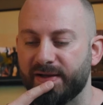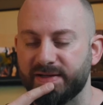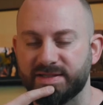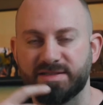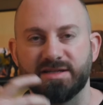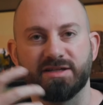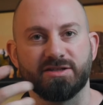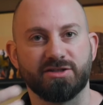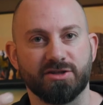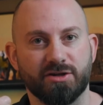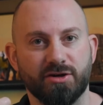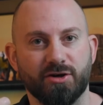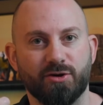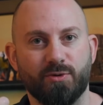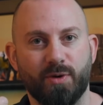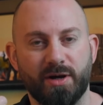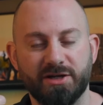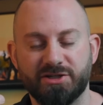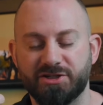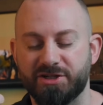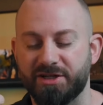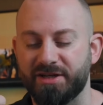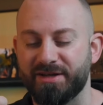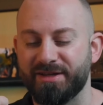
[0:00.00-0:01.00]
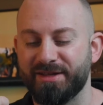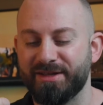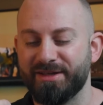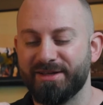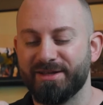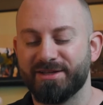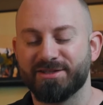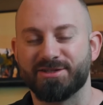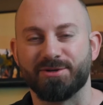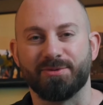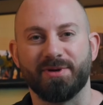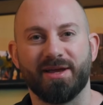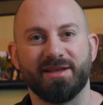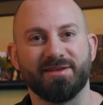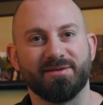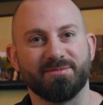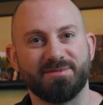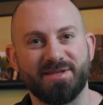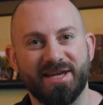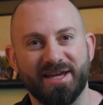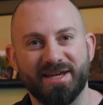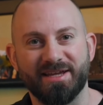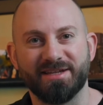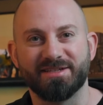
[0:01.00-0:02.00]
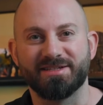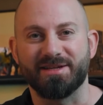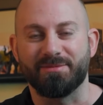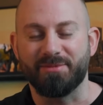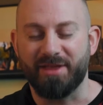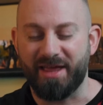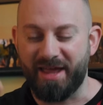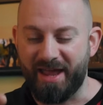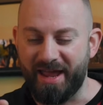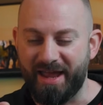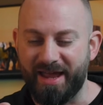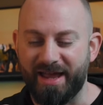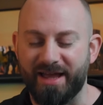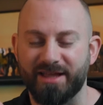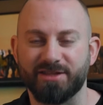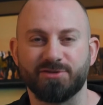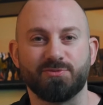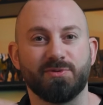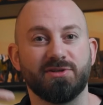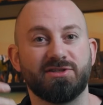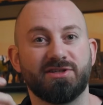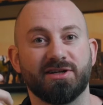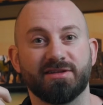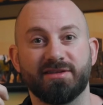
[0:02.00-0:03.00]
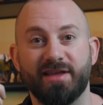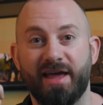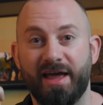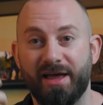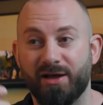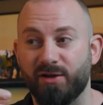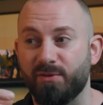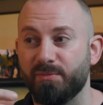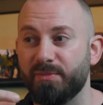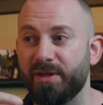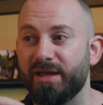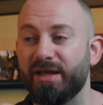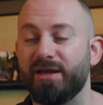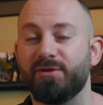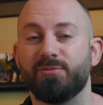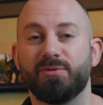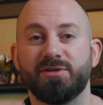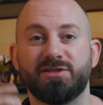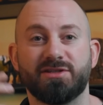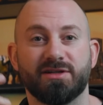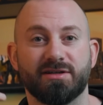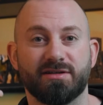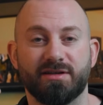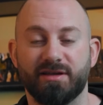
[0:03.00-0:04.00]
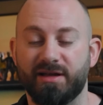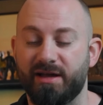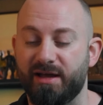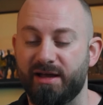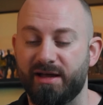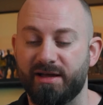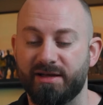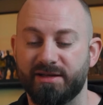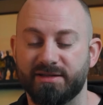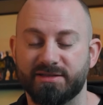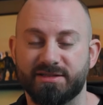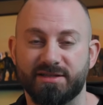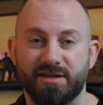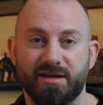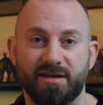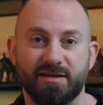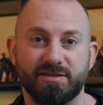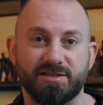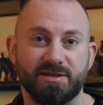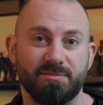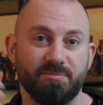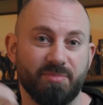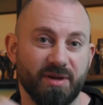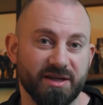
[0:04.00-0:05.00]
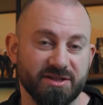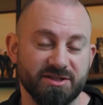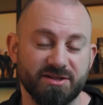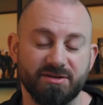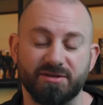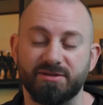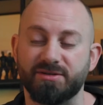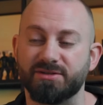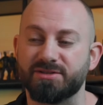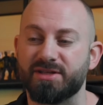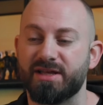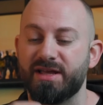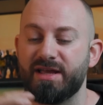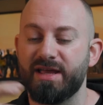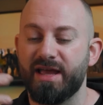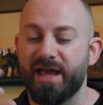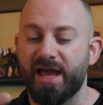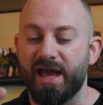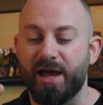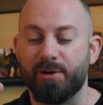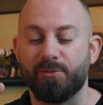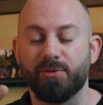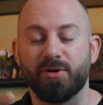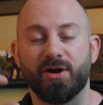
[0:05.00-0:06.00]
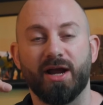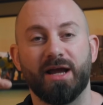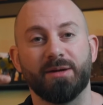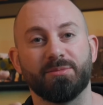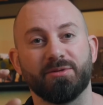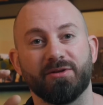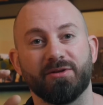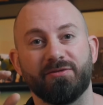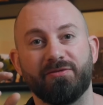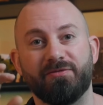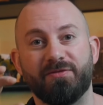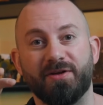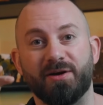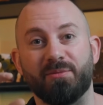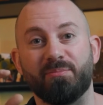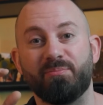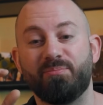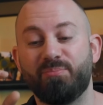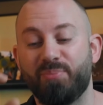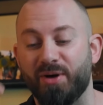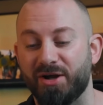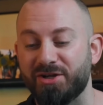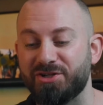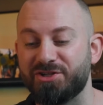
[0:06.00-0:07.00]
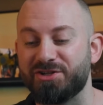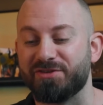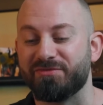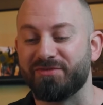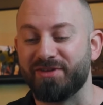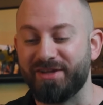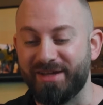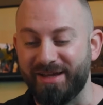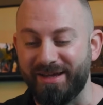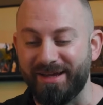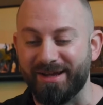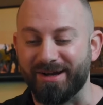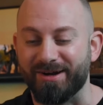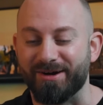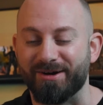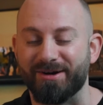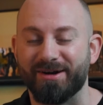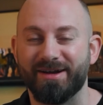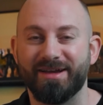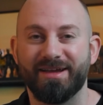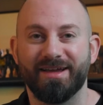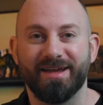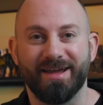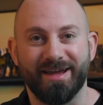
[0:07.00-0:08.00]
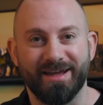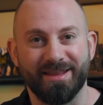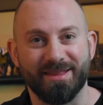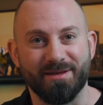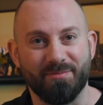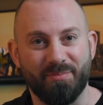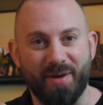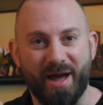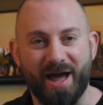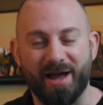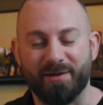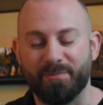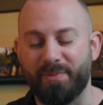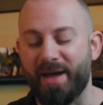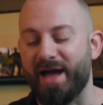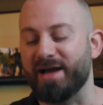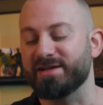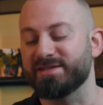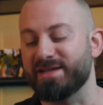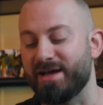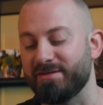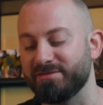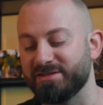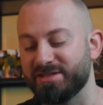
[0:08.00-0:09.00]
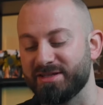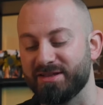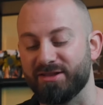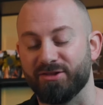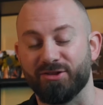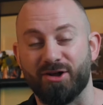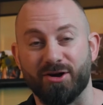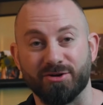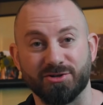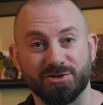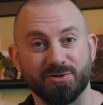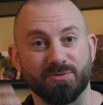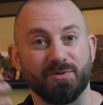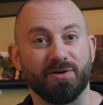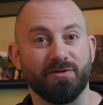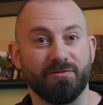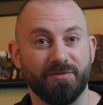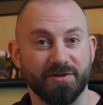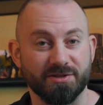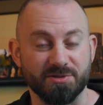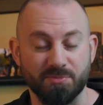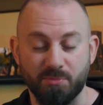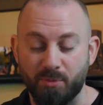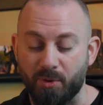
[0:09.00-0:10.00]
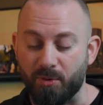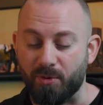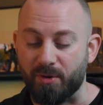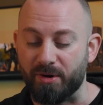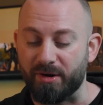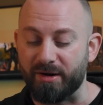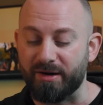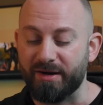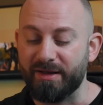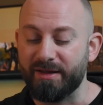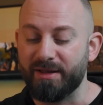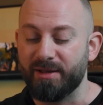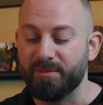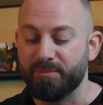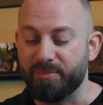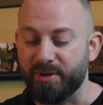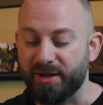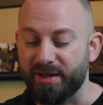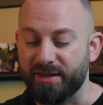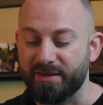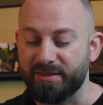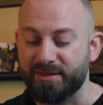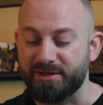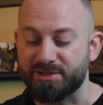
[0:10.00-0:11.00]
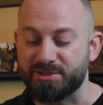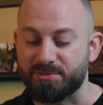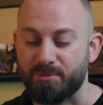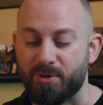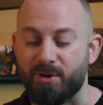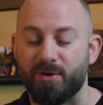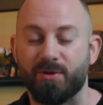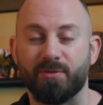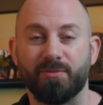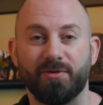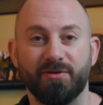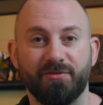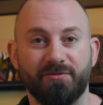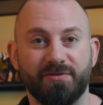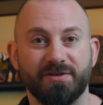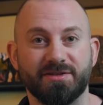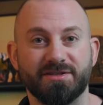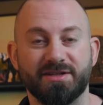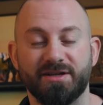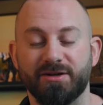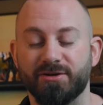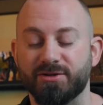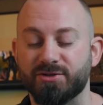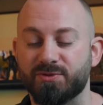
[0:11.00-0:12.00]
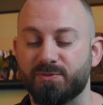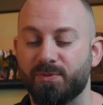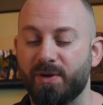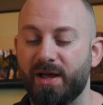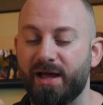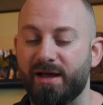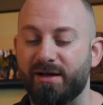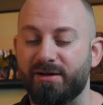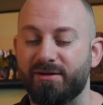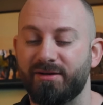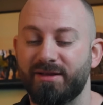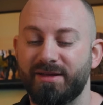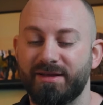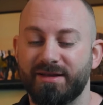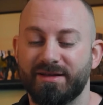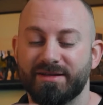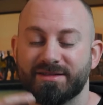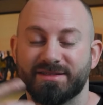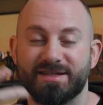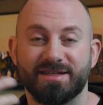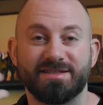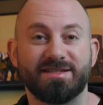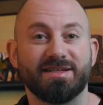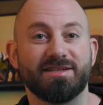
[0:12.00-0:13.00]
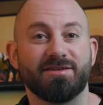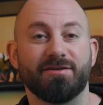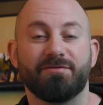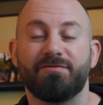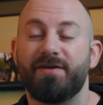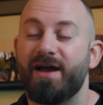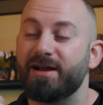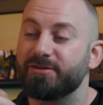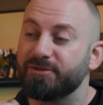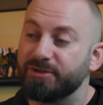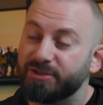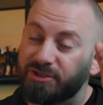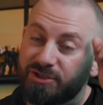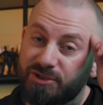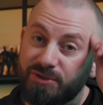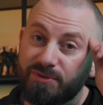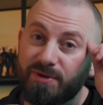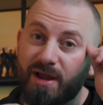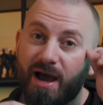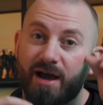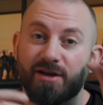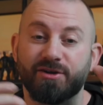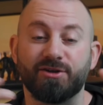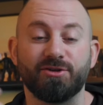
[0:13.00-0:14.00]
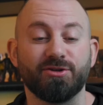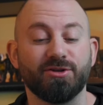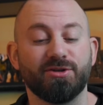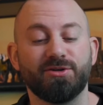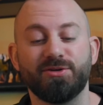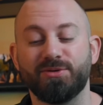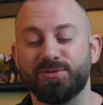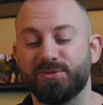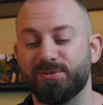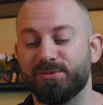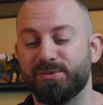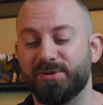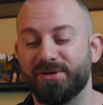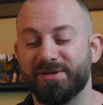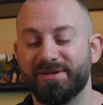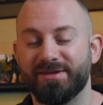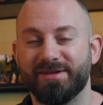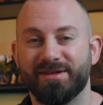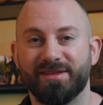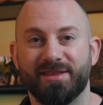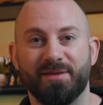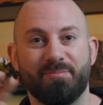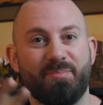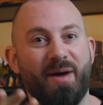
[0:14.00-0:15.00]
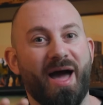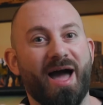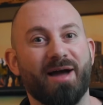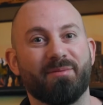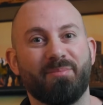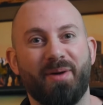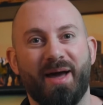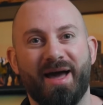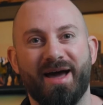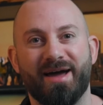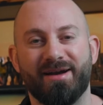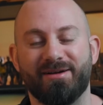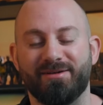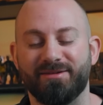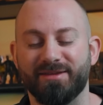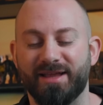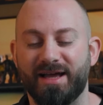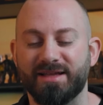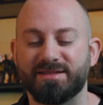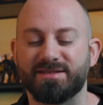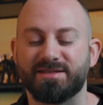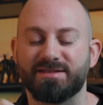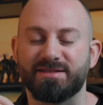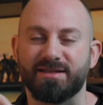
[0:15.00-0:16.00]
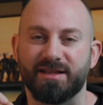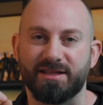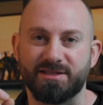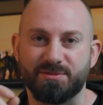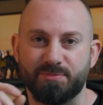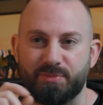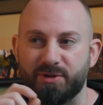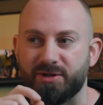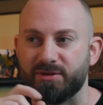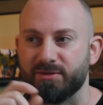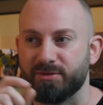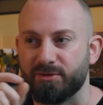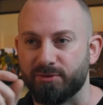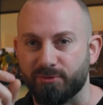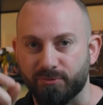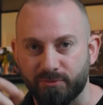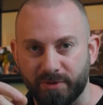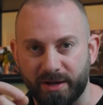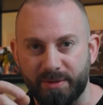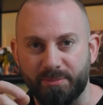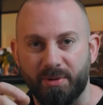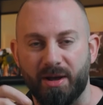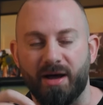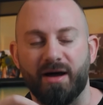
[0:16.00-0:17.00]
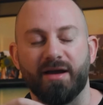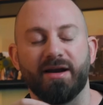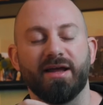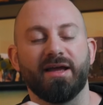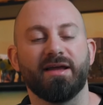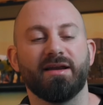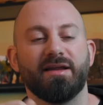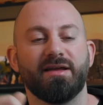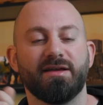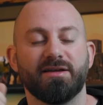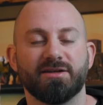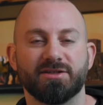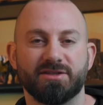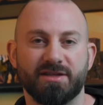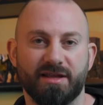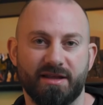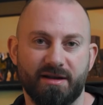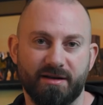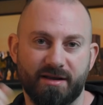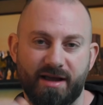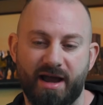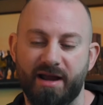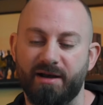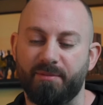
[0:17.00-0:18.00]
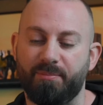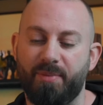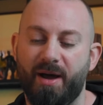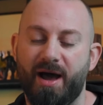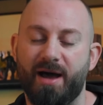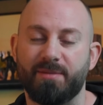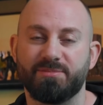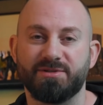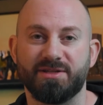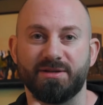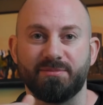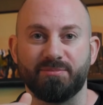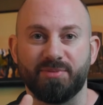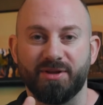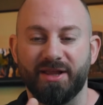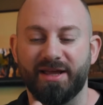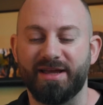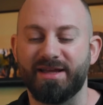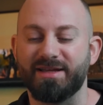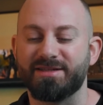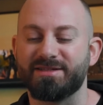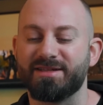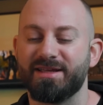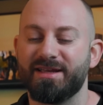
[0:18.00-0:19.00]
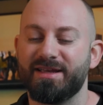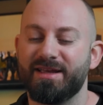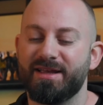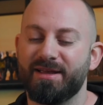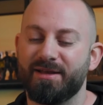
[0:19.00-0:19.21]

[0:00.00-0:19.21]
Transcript: I said, it's a good question. So we ended up taking some of the hands, we took the helmet, we took some pistols, and we were able to fit a bunch of gear in the backpacks. Obviously the larger one fits more, but the smaller one fits gear as well. So I said to the factory, do not glue the back panel. Let's put a little rib on it so that it kind of pops in place.